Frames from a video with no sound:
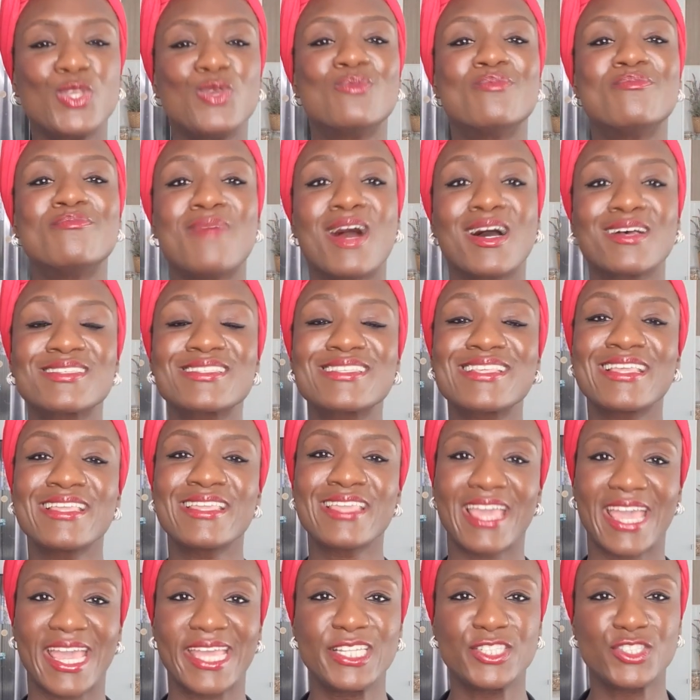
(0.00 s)
you must
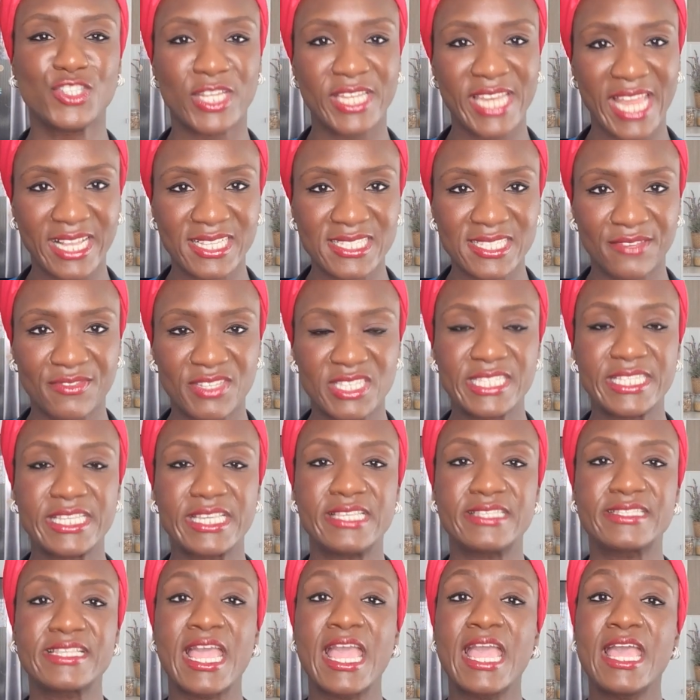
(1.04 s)
engage in
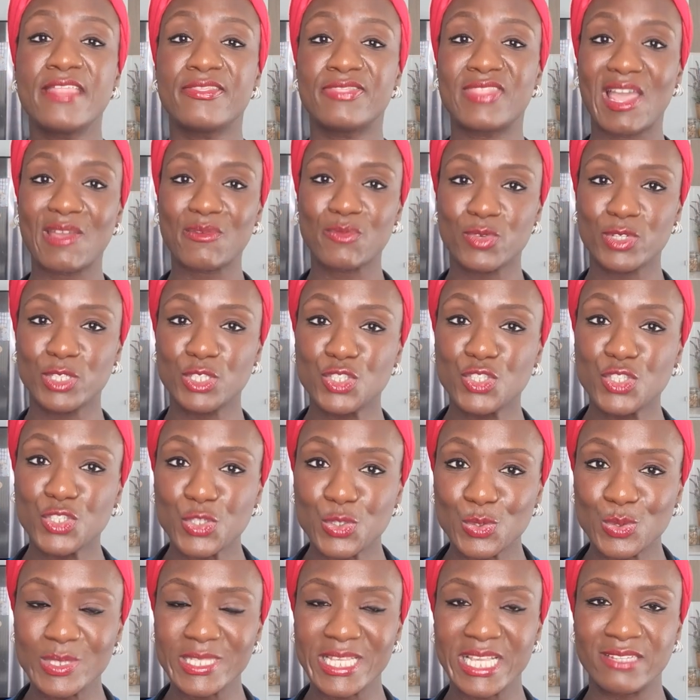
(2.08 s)
activities that
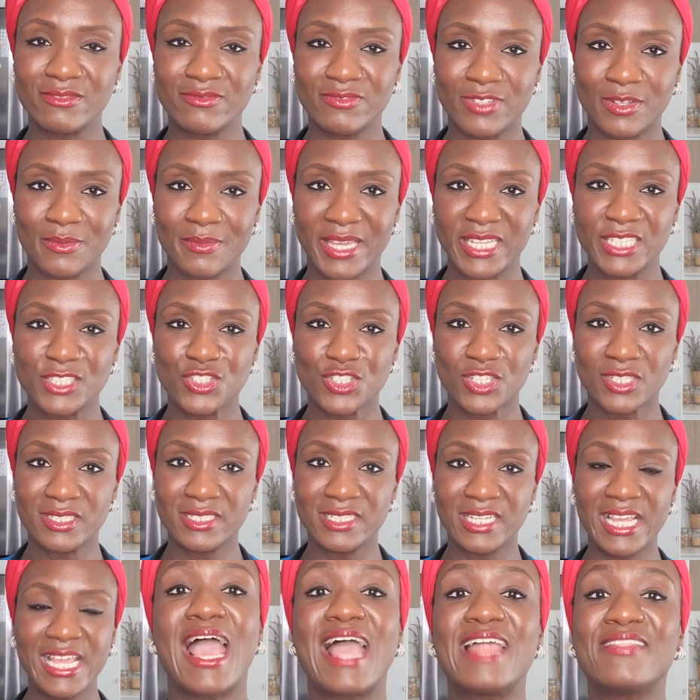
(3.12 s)
reduce inflammation.